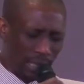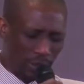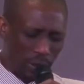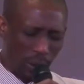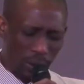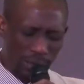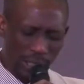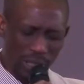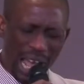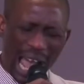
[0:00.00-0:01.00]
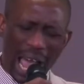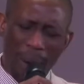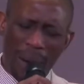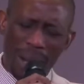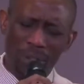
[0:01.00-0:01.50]
Yes, Lord. Yes, Lord. I,
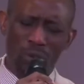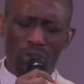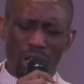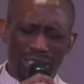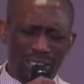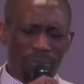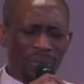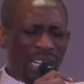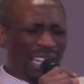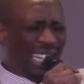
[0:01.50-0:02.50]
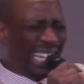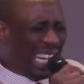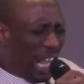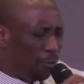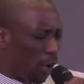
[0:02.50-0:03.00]
I want you to just
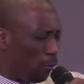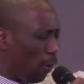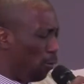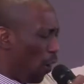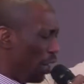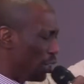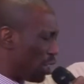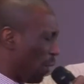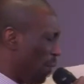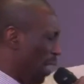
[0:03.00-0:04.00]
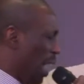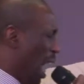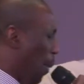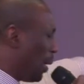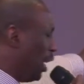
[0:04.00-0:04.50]
lift up your voice
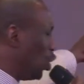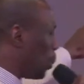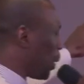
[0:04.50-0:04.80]
and begin